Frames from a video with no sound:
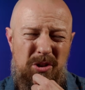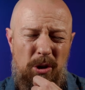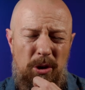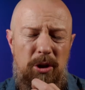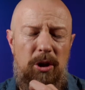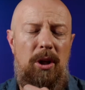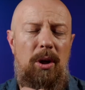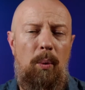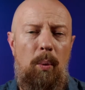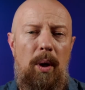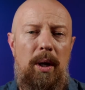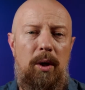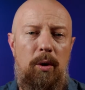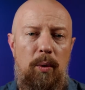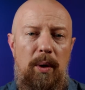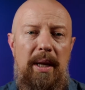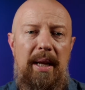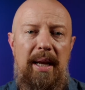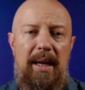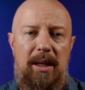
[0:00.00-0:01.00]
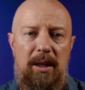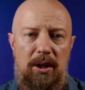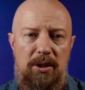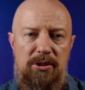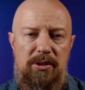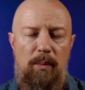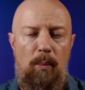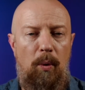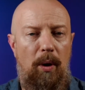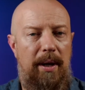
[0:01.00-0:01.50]
are you're going to want to create a
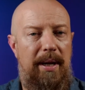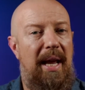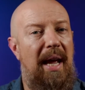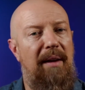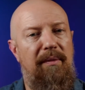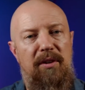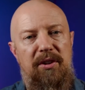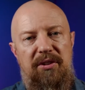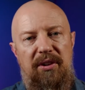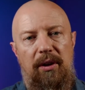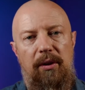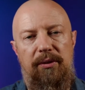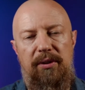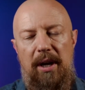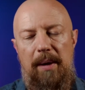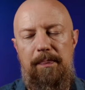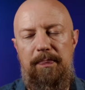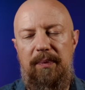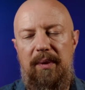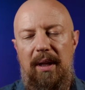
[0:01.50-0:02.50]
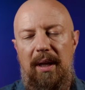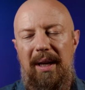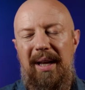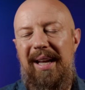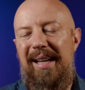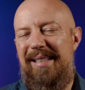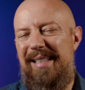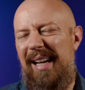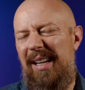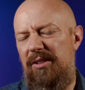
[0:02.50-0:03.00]
custom one every single time.
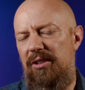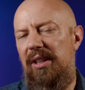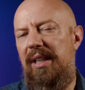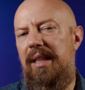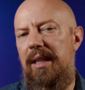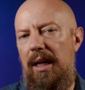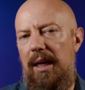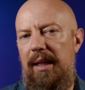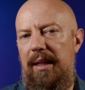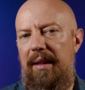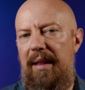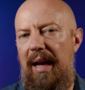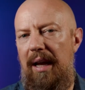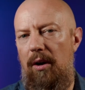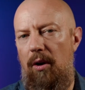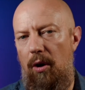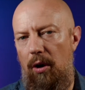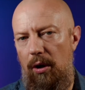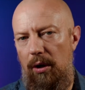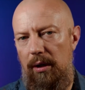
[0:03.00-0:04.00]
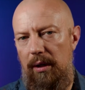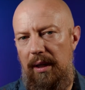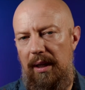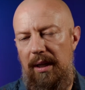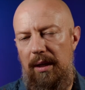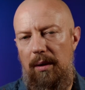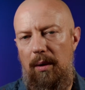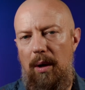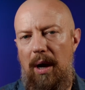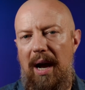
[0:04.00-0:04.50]
It's actually not that hard.
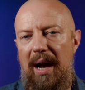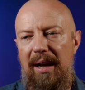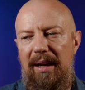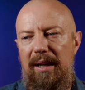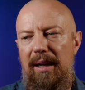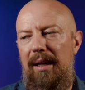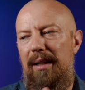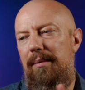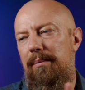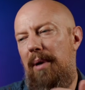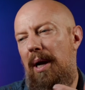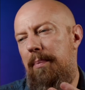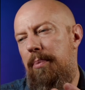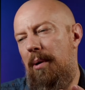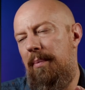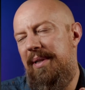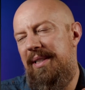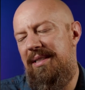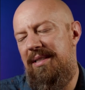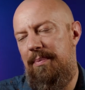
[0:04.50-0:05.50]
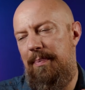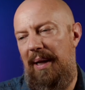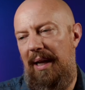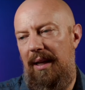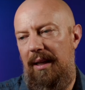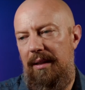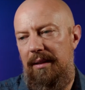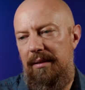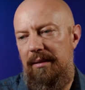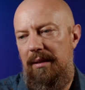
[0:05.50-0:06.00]
I probably
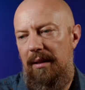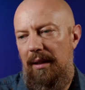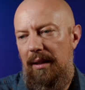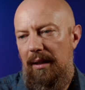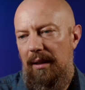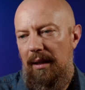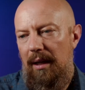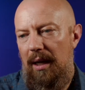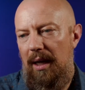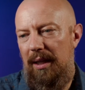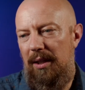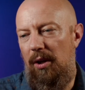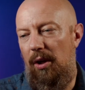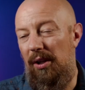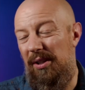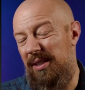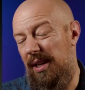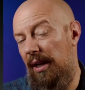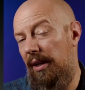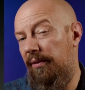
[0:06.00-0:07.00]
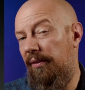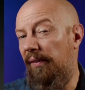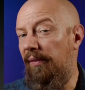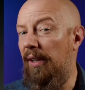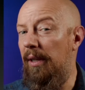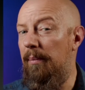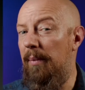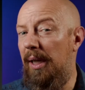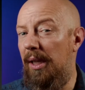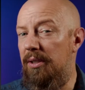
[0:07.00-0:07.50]
spend, I'd call it 10 to
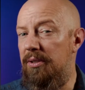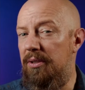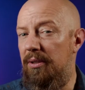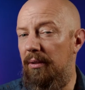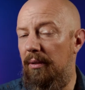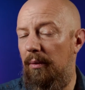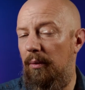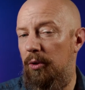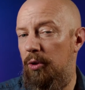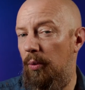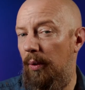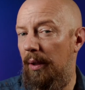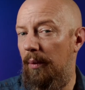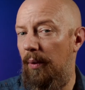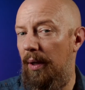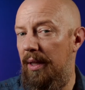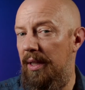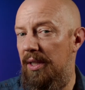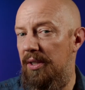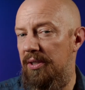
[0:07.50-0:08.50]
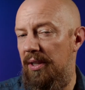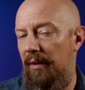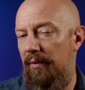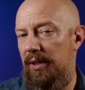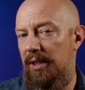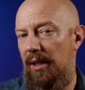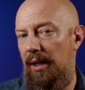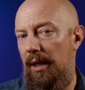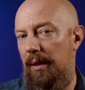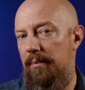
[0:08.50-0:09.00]
15 minutes doing one of these every
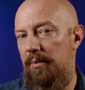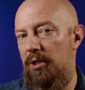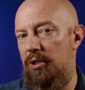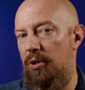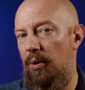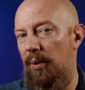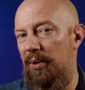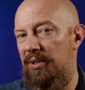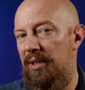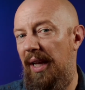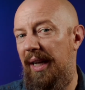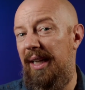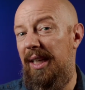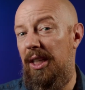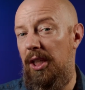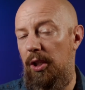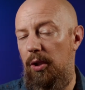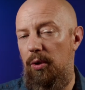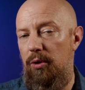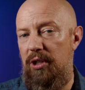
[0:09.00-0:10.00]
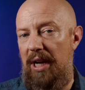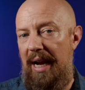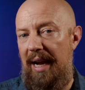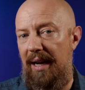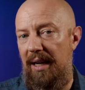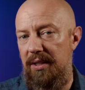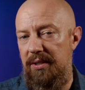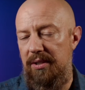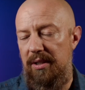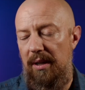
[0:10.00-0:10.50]
time. So it's not a huge
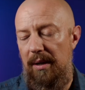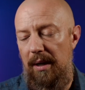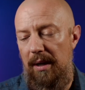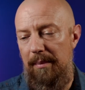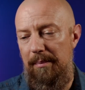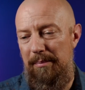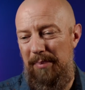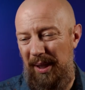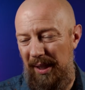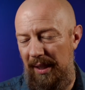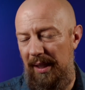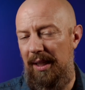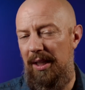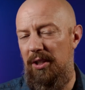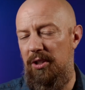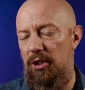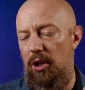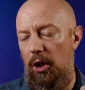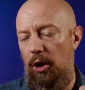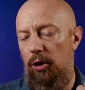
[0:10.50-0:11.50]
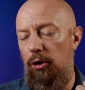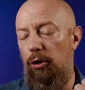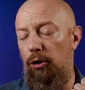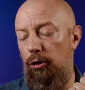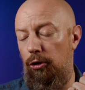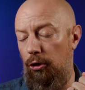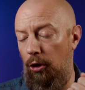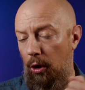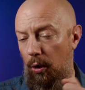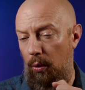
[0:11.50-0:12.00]
ask, but it is
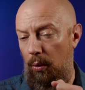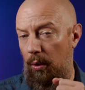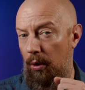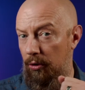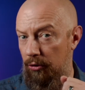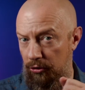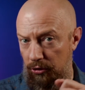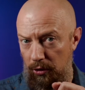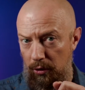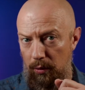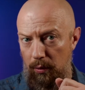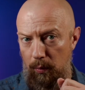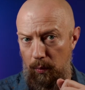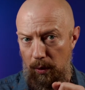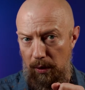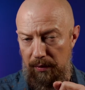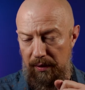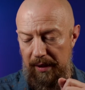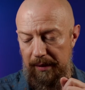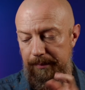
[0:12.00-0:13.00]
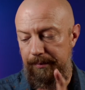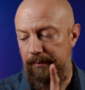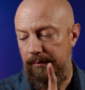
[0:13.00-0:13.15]
so worth it.